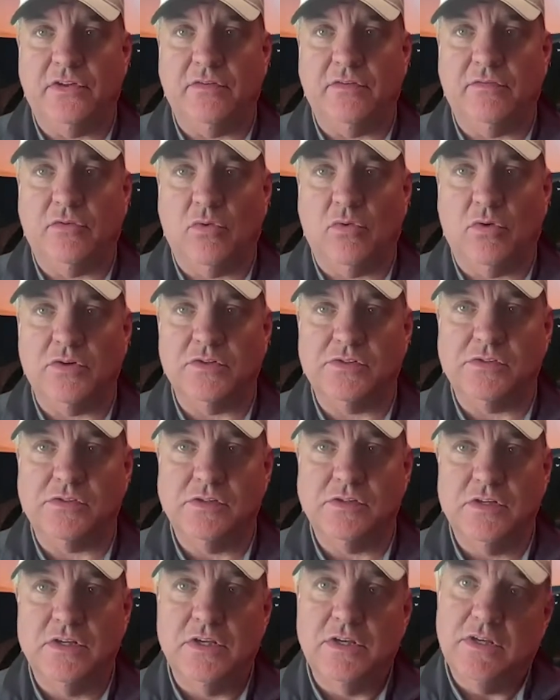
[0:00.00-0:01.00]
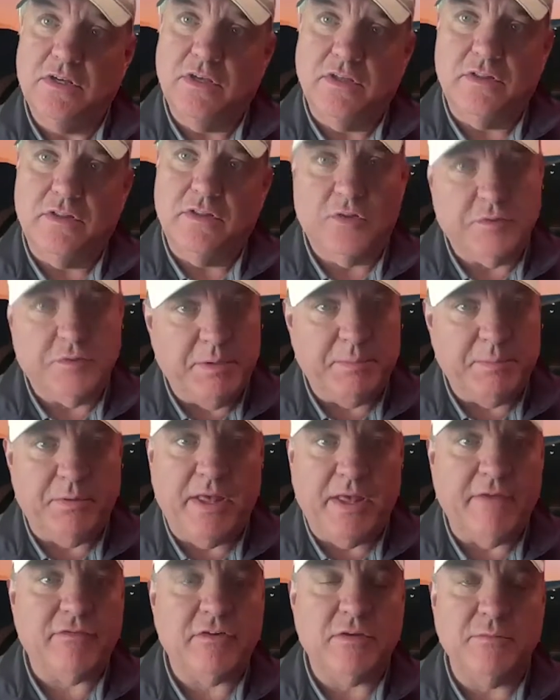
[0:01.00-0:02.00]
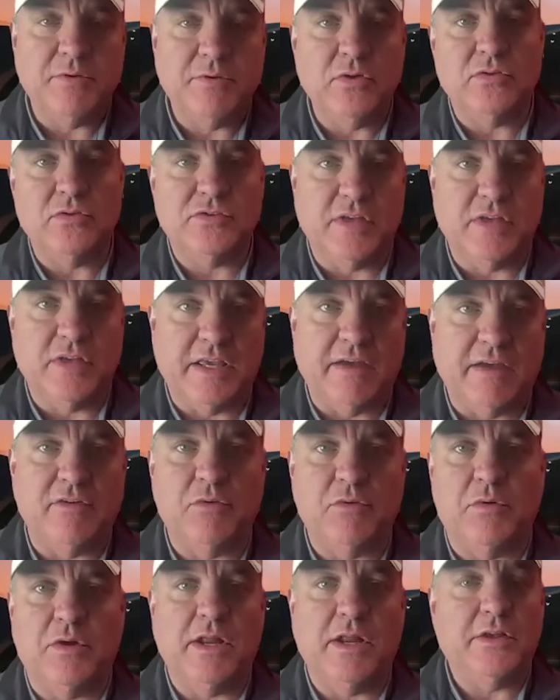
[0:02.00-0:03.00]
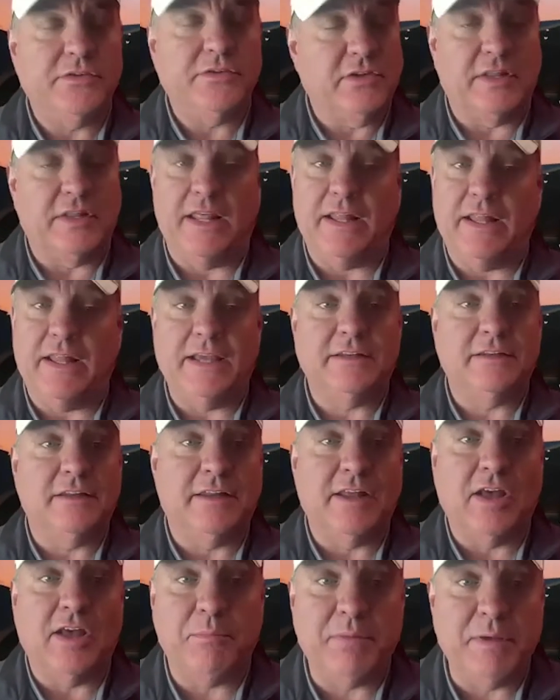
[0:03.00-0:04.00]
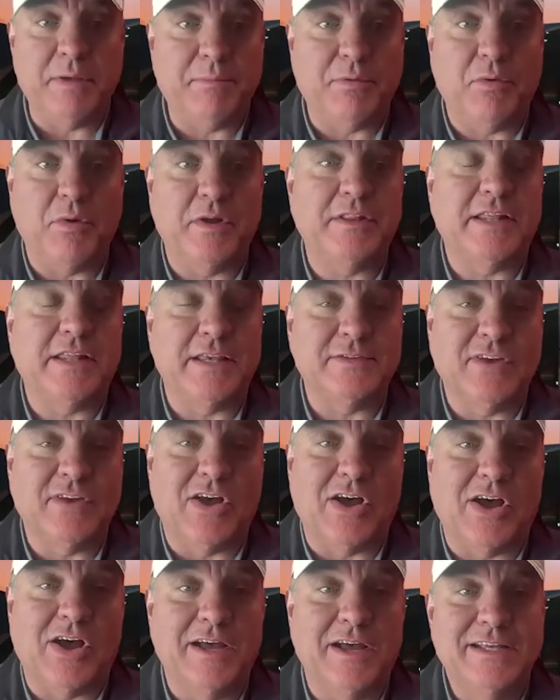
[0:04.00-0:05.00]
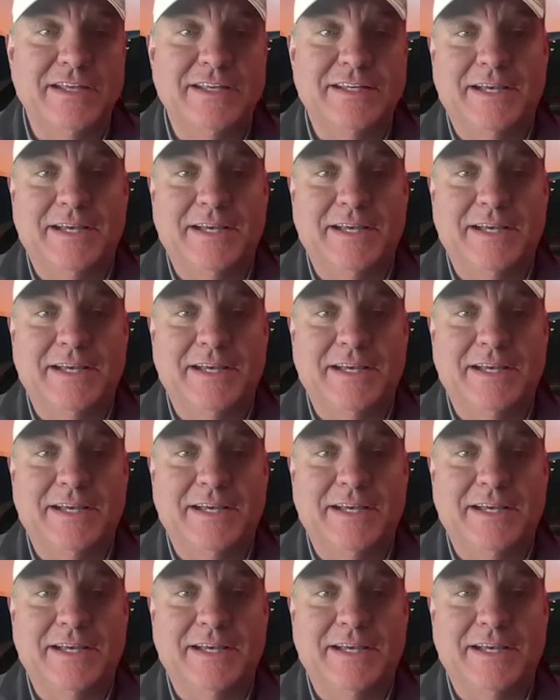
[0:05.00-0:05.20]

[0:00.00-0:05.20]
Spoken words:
And, of course, those people have computers like everyone else, and they like to tell people what they saw.